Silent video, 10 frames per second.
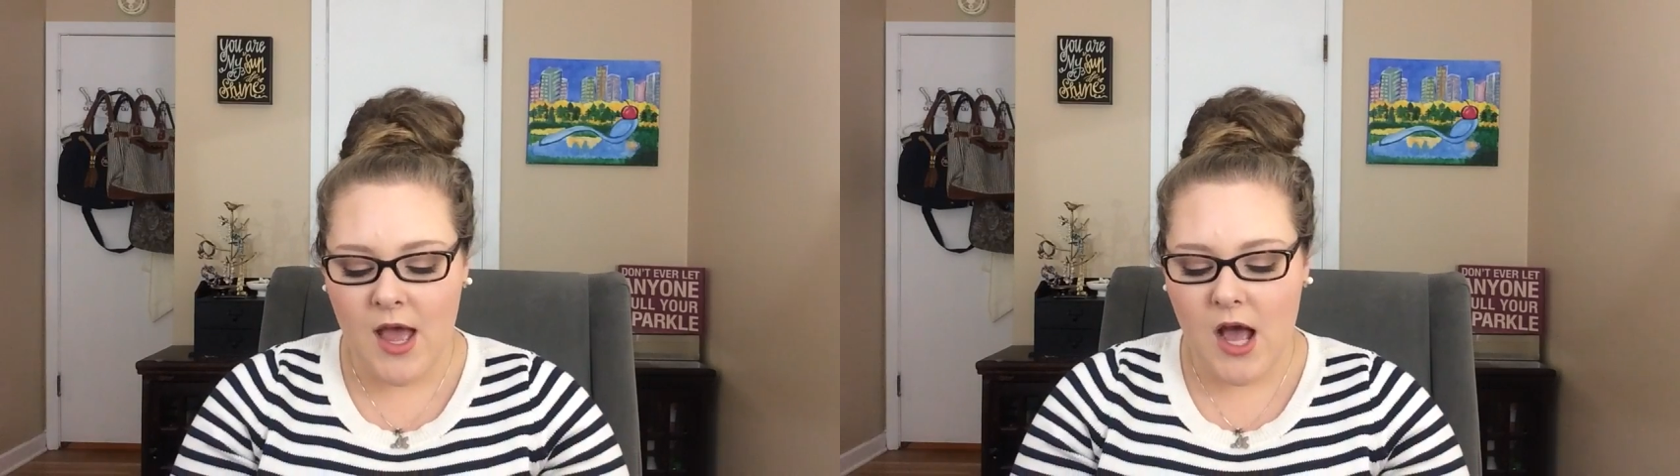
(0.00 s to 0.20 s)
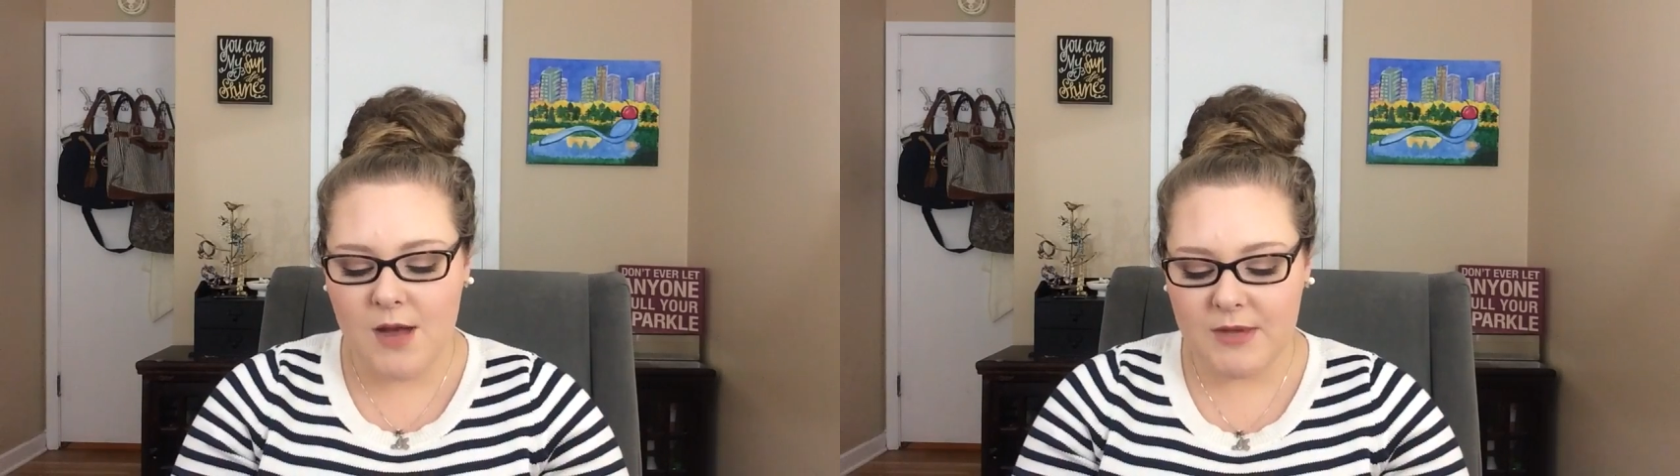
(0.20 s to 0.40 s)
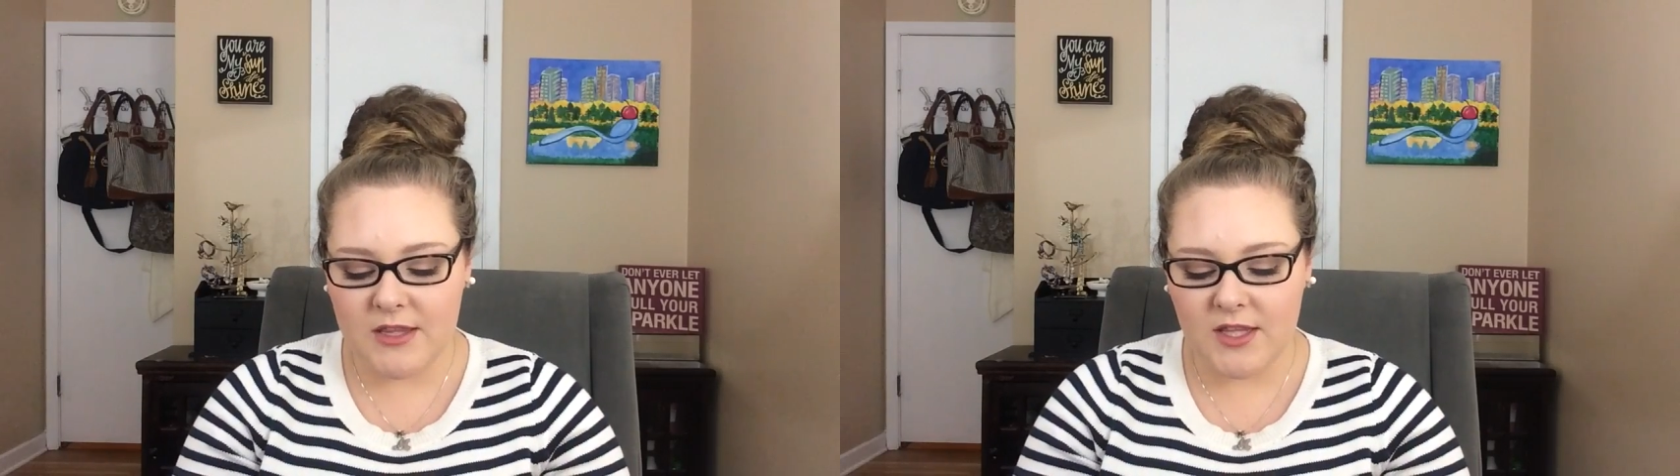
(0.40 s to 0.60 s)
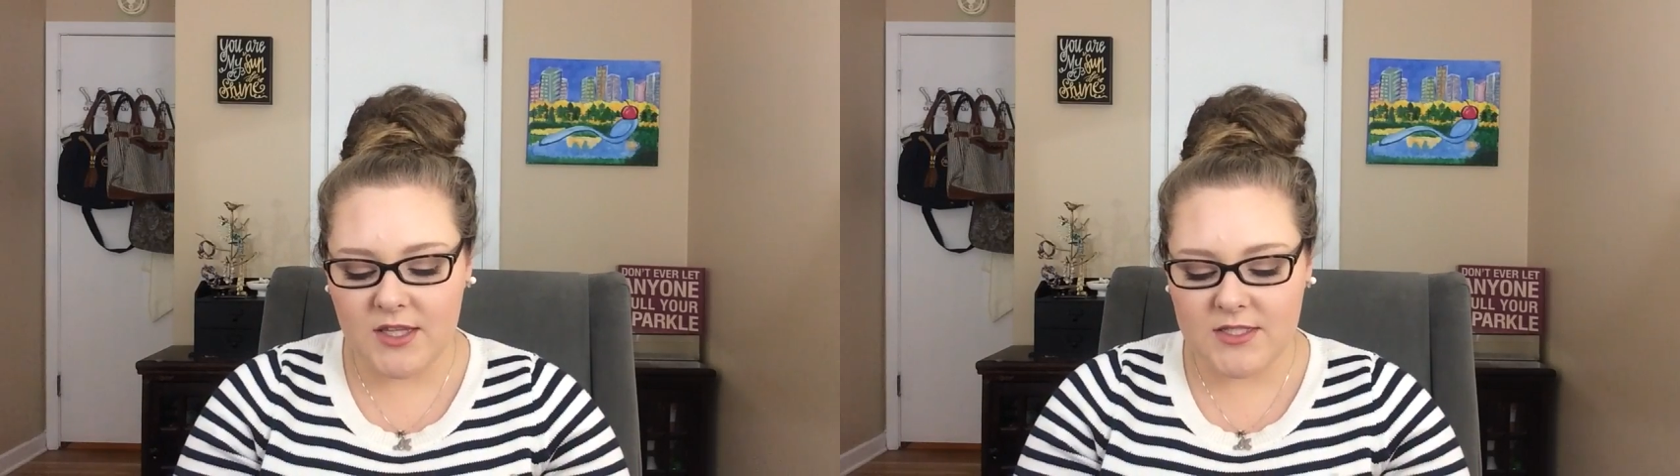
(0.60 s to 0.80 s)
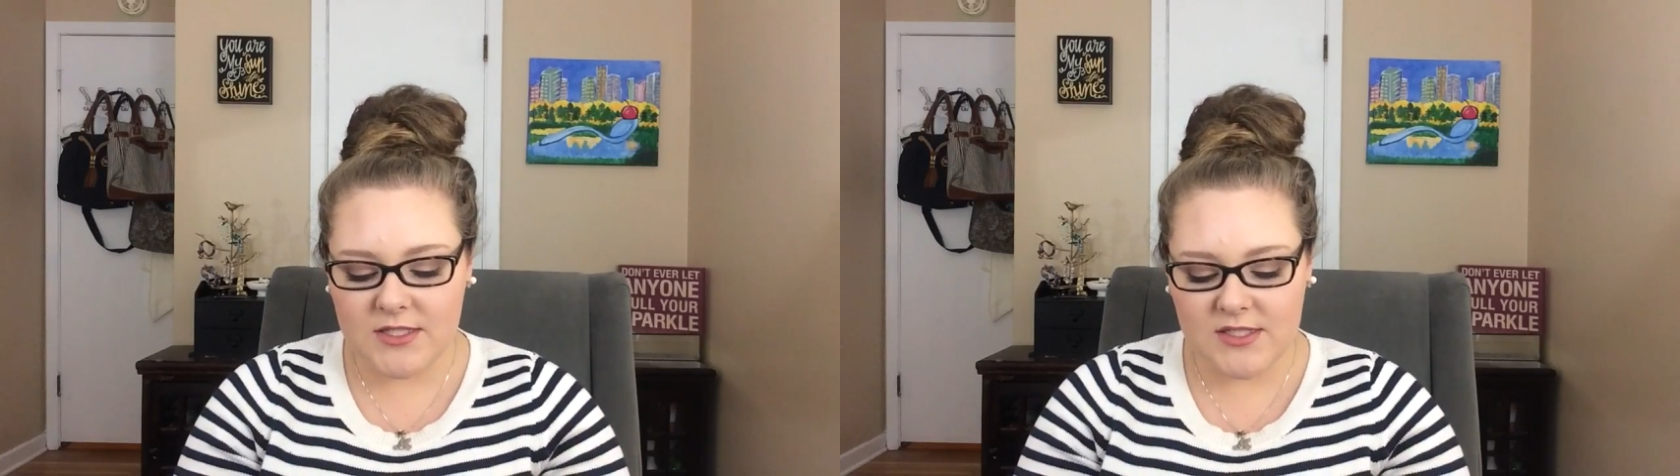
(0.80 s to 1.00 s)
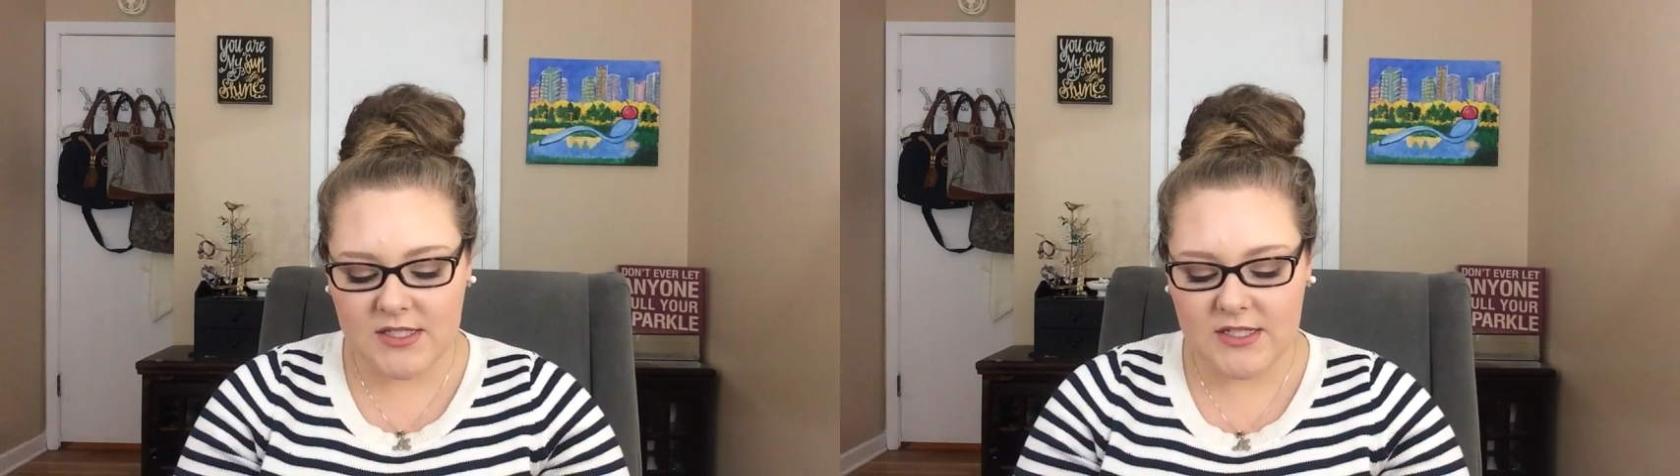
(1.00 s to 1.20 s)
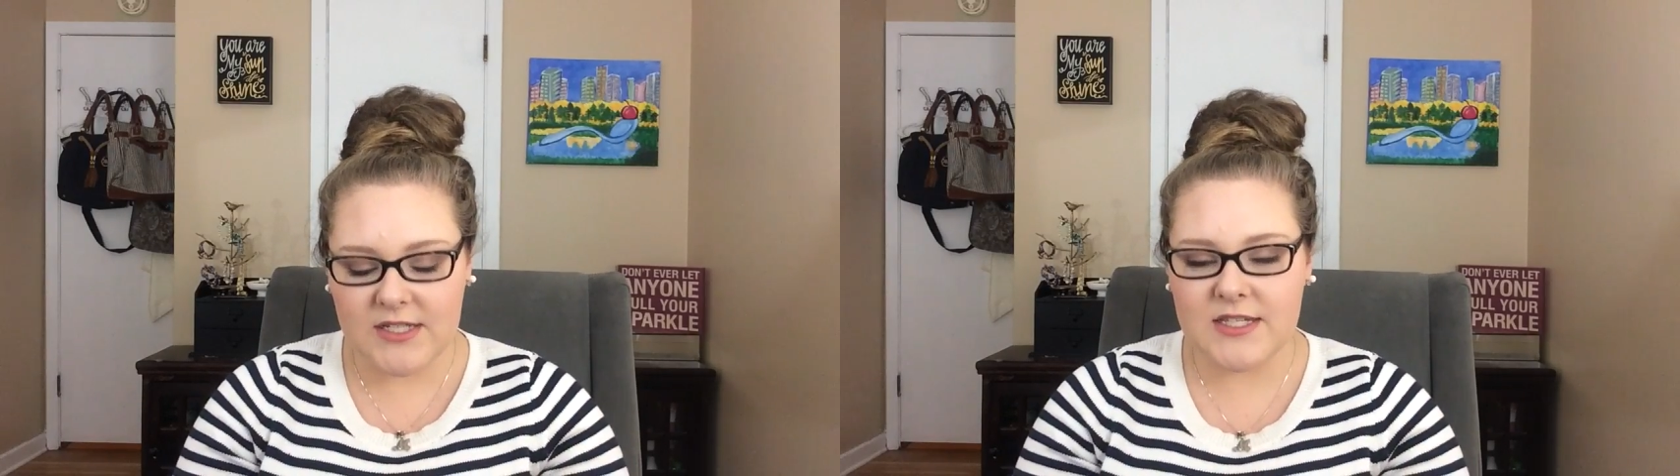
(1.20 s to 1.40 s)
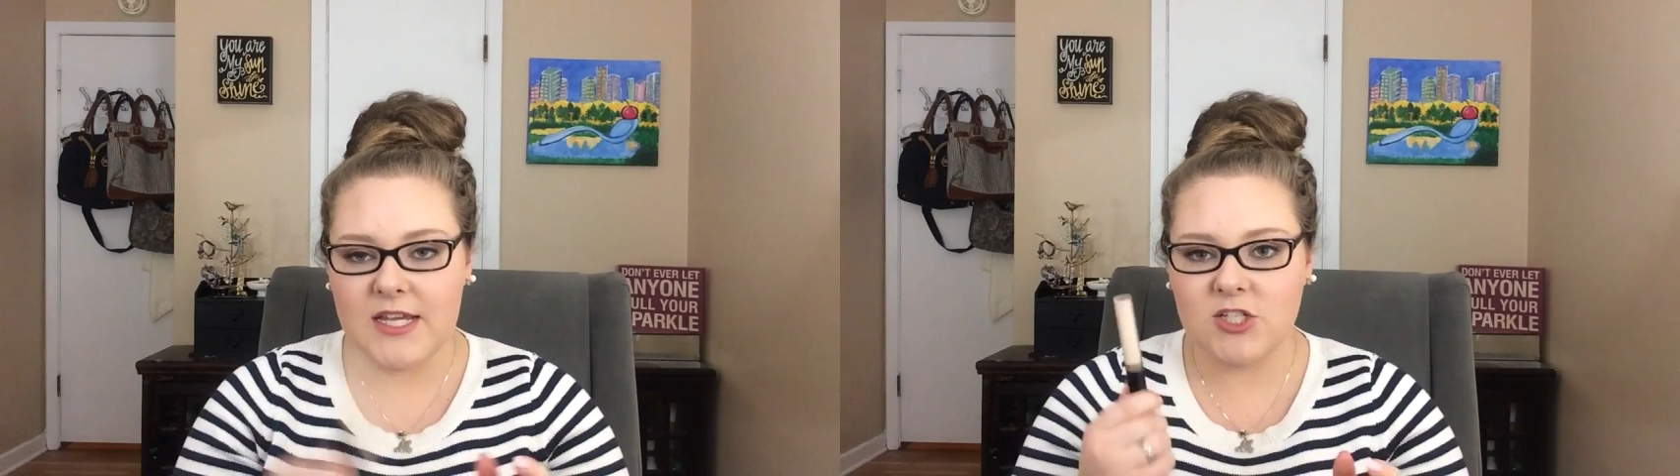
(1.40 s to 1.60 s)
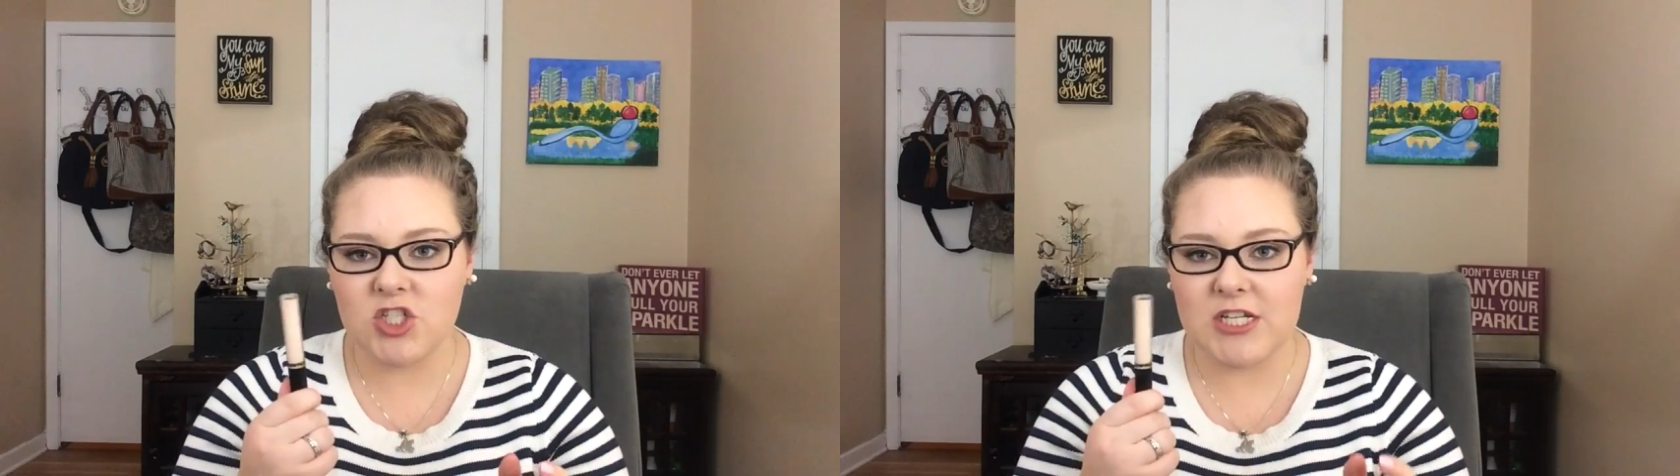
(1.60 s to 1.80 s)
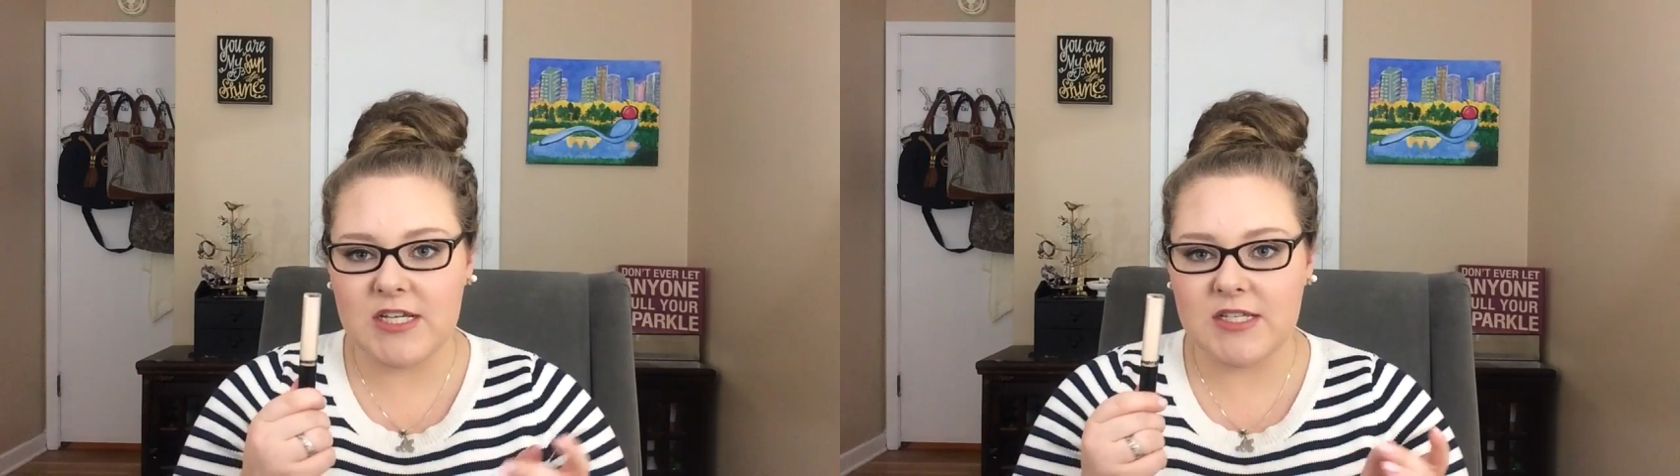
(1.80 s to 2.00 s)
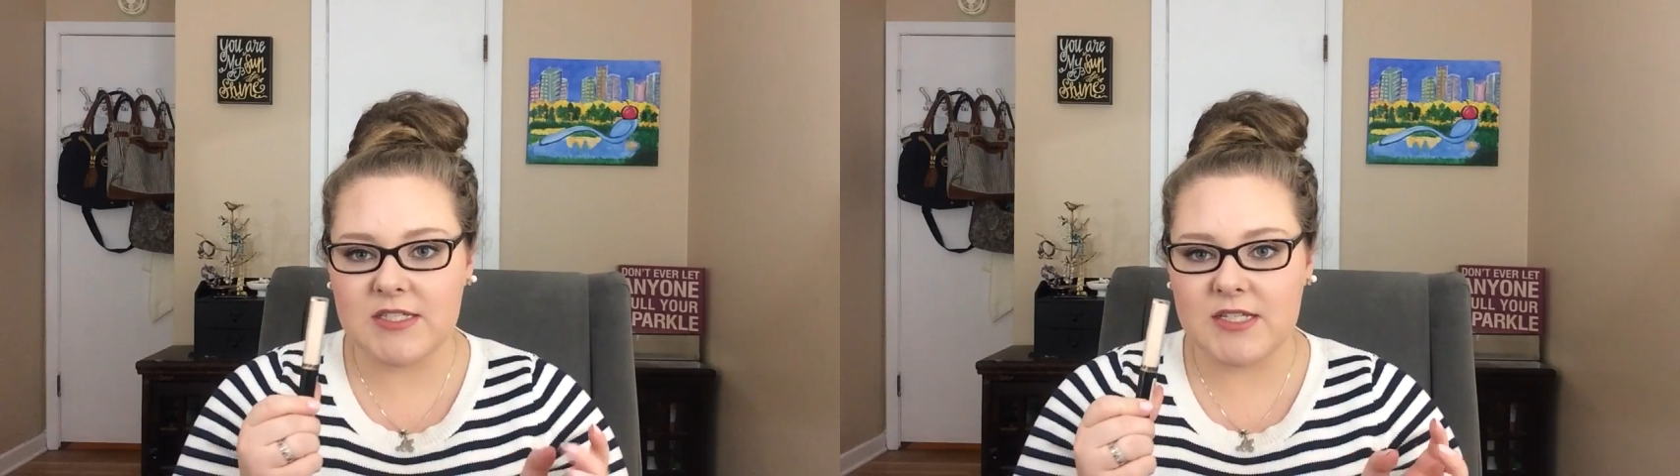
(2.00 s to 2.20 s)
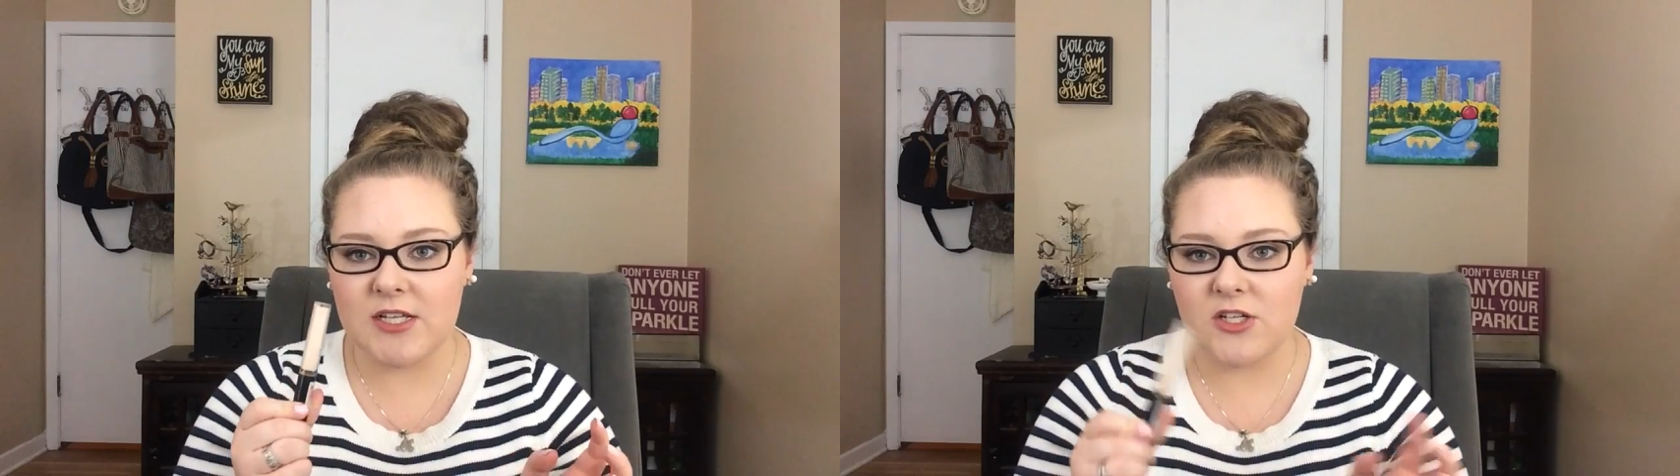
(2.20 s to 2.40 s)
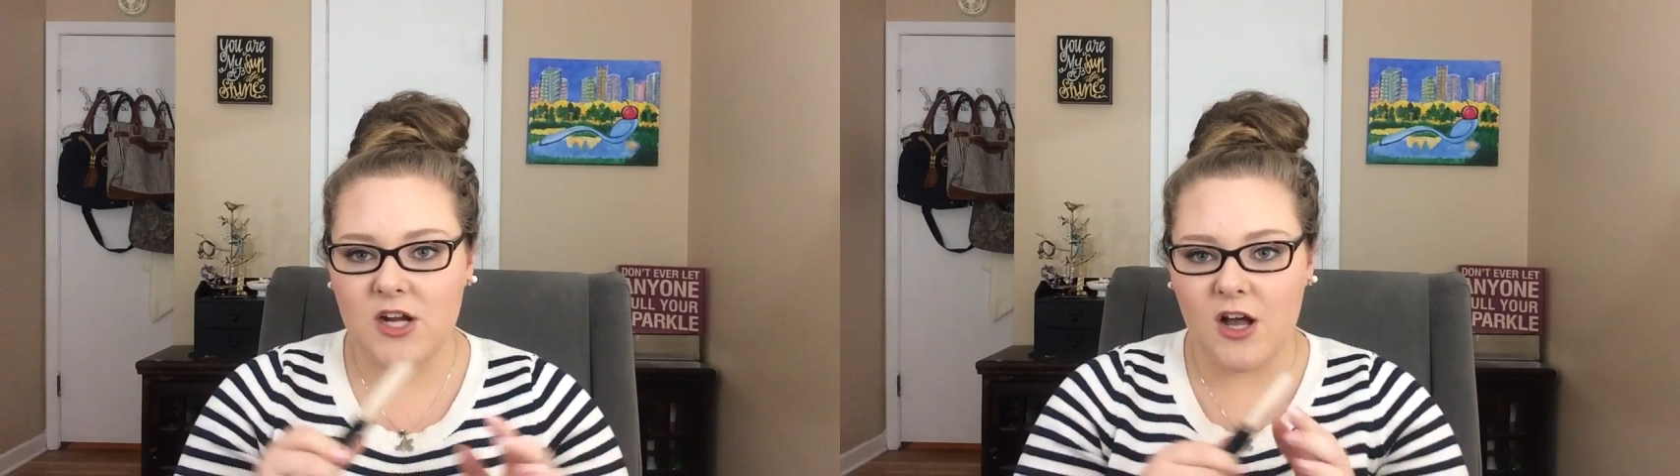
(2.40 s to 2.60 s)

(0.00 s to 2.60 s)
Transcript: Um, and then this is the NYX HD concealer.